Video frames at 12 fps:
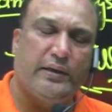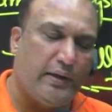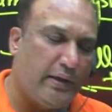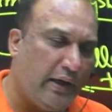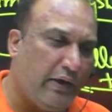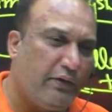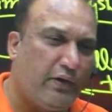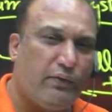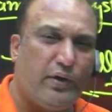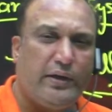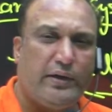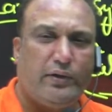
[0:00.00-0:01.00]
never
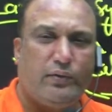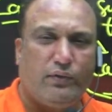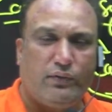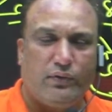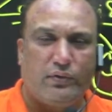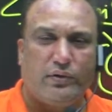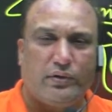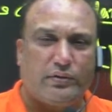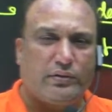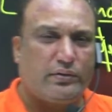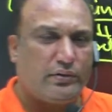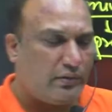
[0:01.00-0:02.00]
wanted to
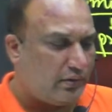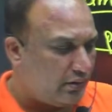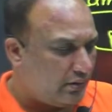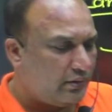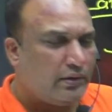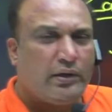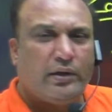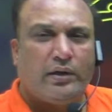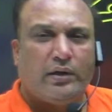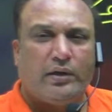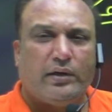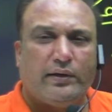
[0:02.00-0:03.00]
focus on
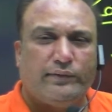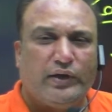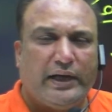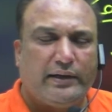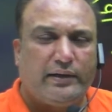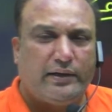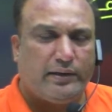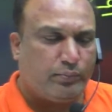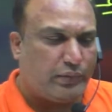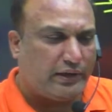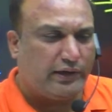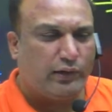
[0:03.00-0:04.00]
that
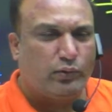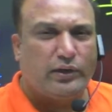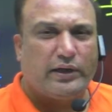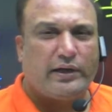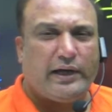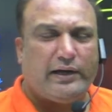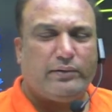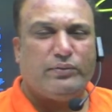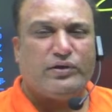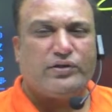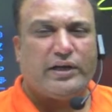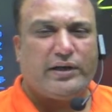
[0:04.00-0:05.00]
particular
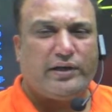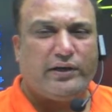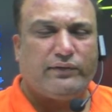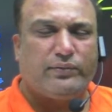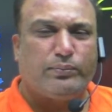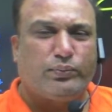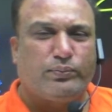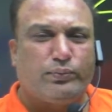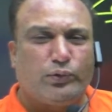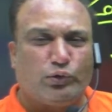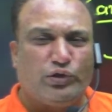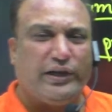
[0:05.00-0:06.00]
administrative
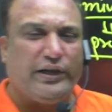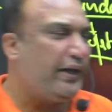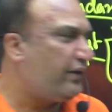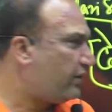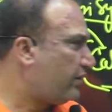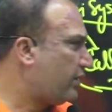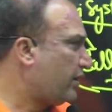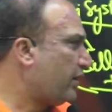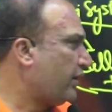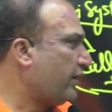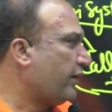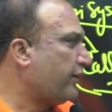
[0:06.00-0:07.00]
proceedings.
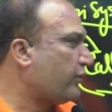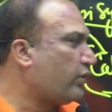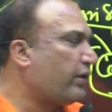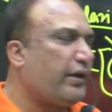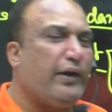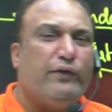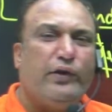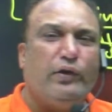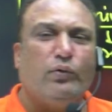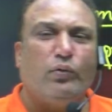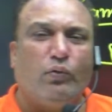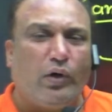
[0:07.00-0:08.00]
So revenue,
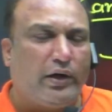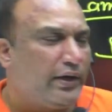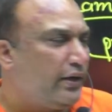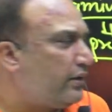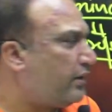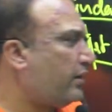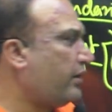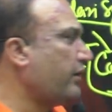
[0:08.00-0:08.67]
what is the